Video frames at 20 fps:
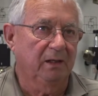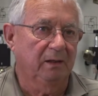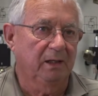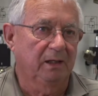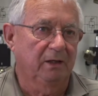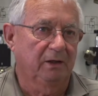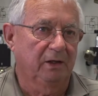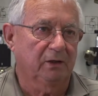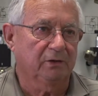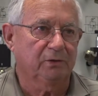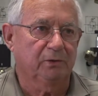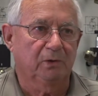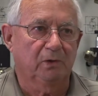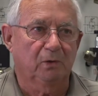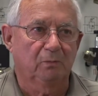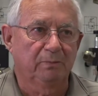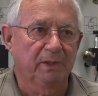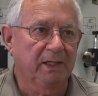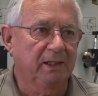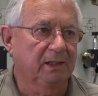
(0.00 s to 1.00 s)

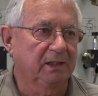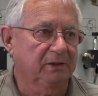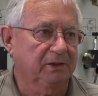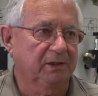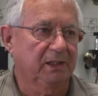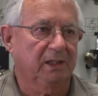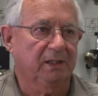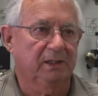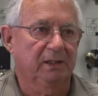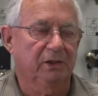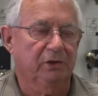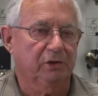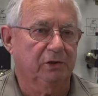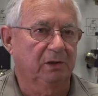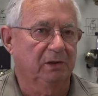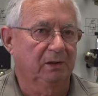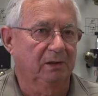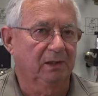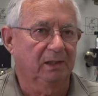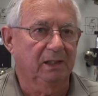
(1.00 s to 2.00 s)
industrial maintenance
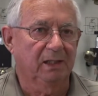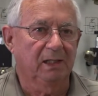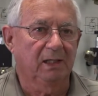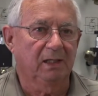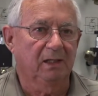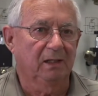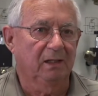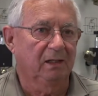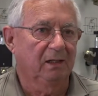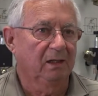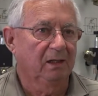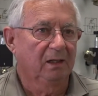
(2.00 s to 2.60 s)
technician. And